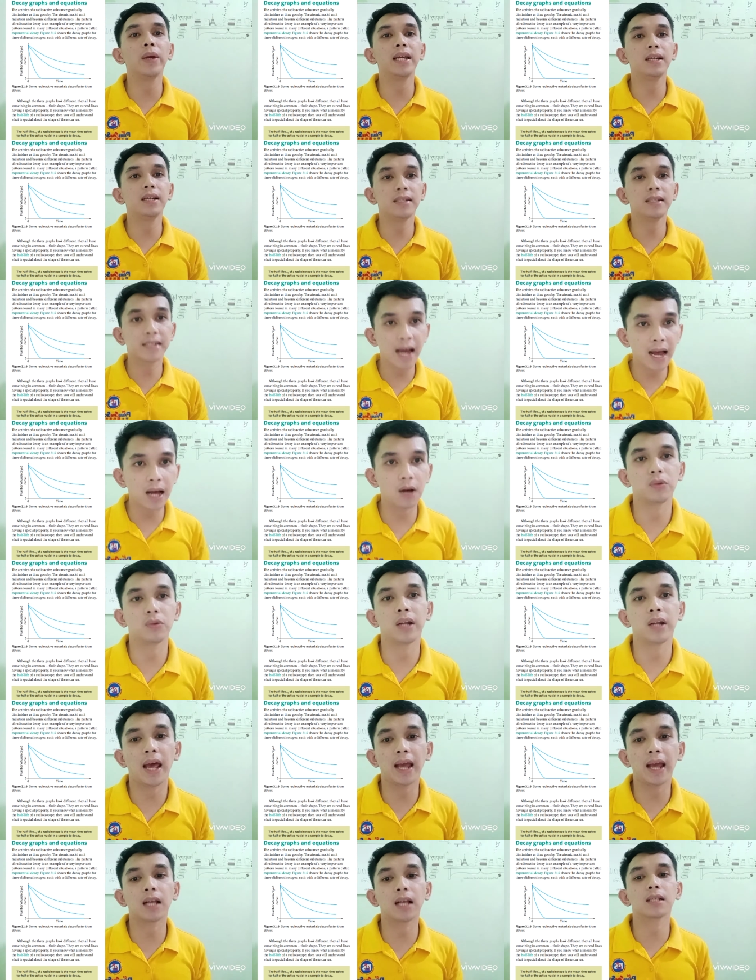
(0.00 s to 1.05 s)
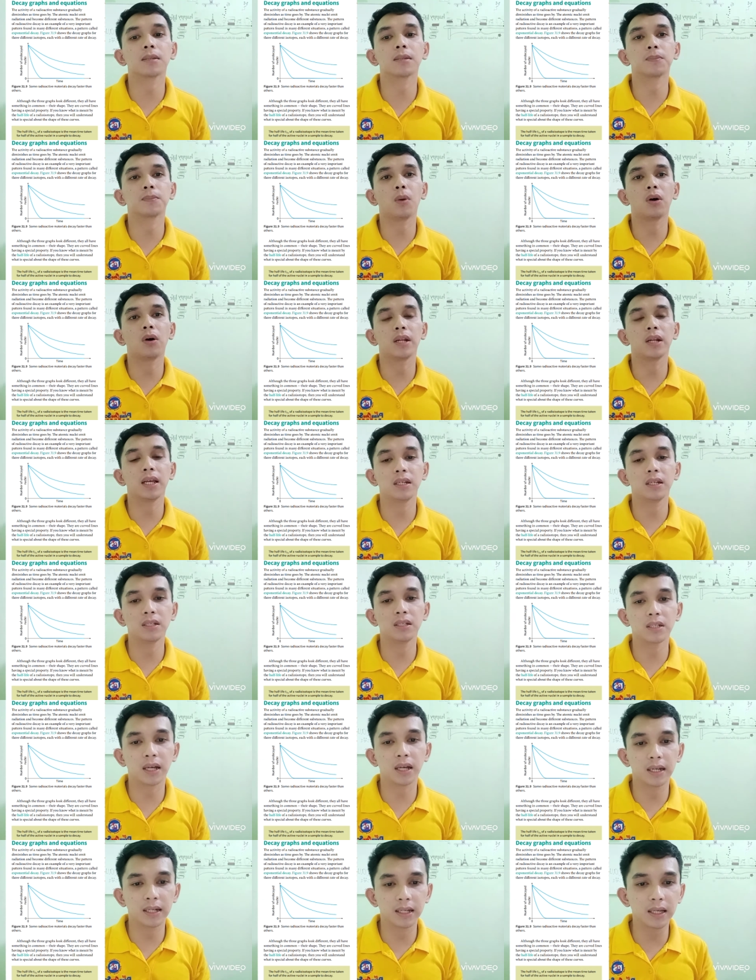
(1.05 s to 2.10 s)
down
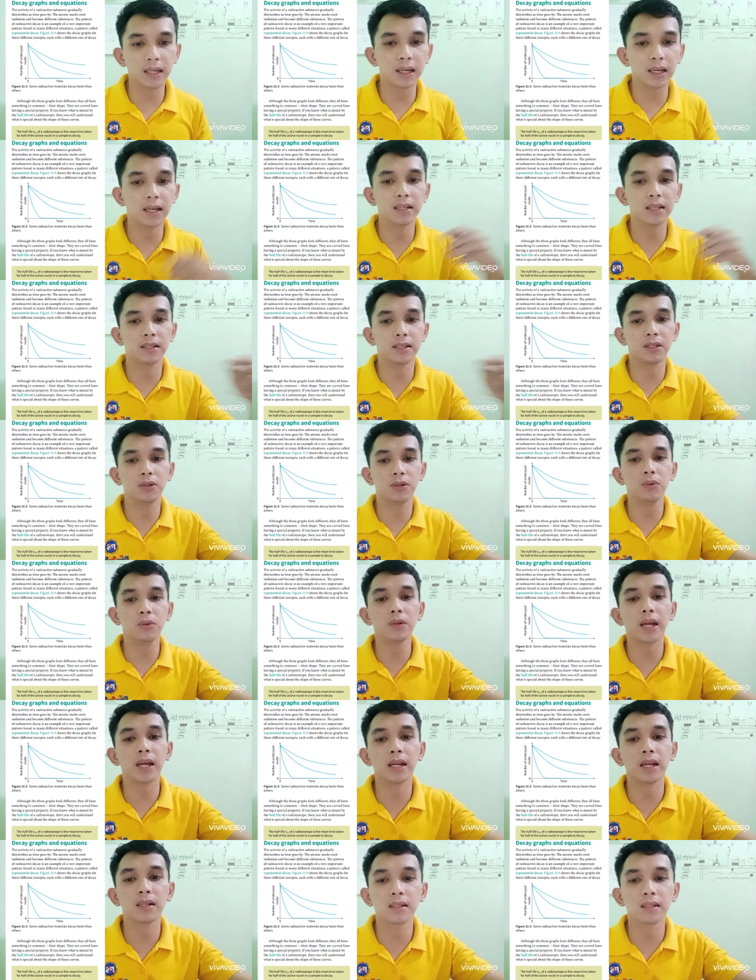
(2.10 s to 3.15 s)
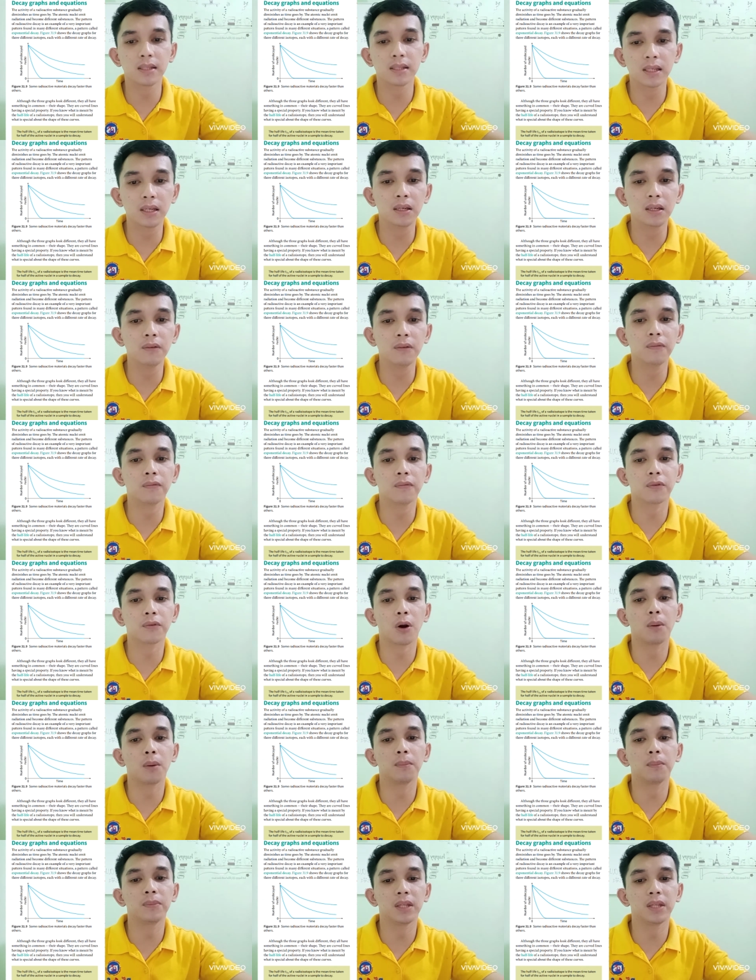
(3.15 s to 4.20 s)
exponentially, as you can see
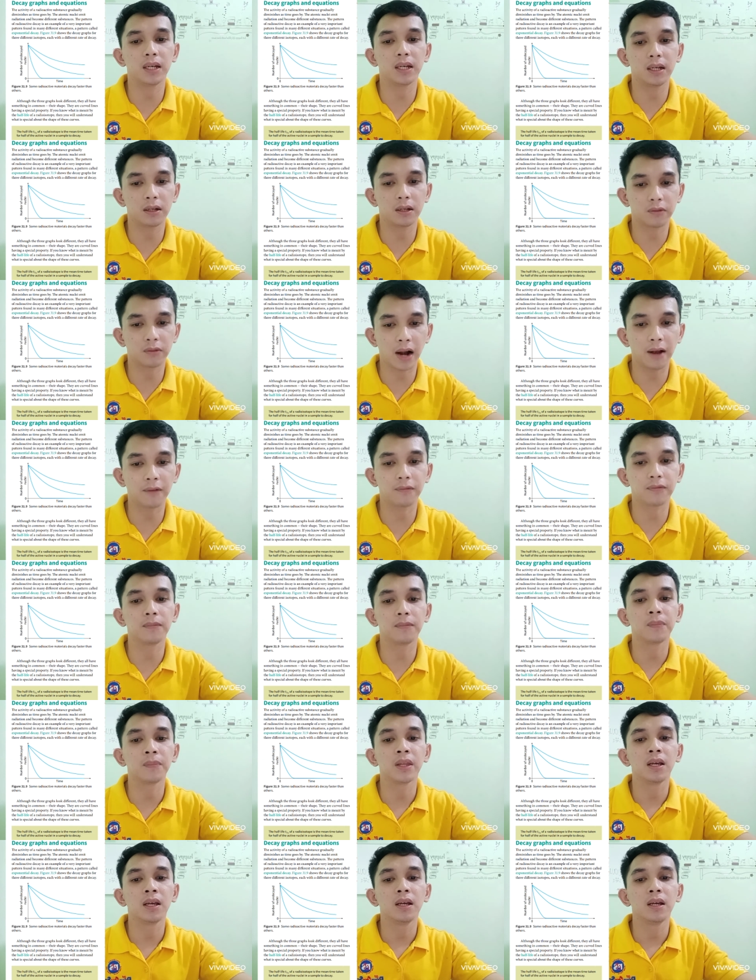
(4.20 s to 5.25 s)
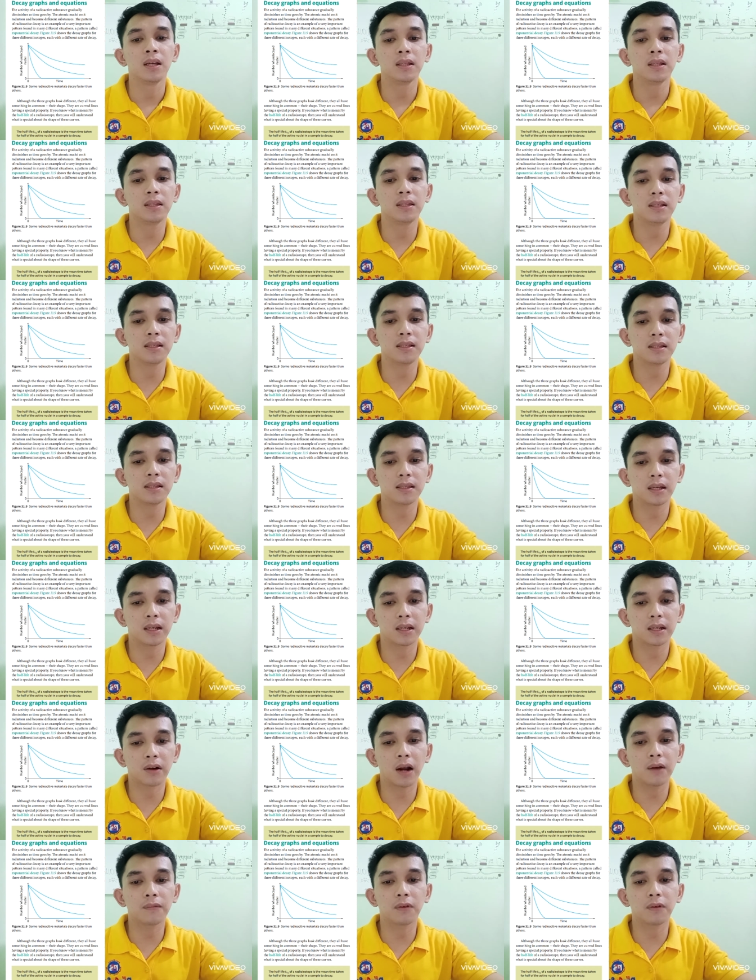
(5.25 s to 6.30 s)
from the graph. This is the
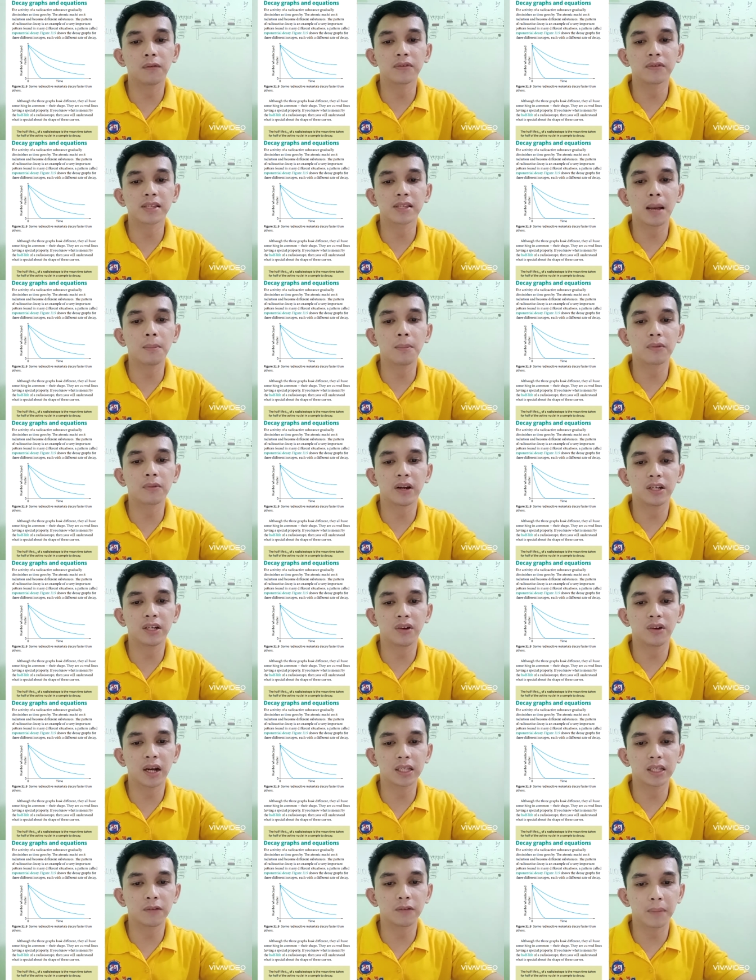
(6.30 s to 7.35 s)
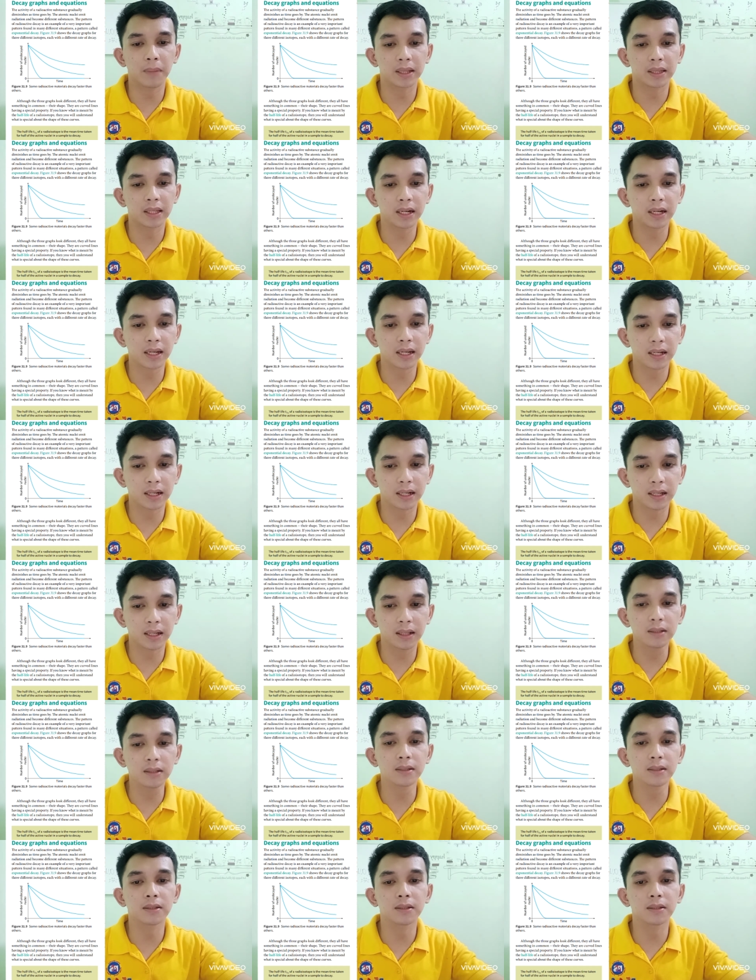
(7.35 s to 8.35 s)
graph of some radioactive materials.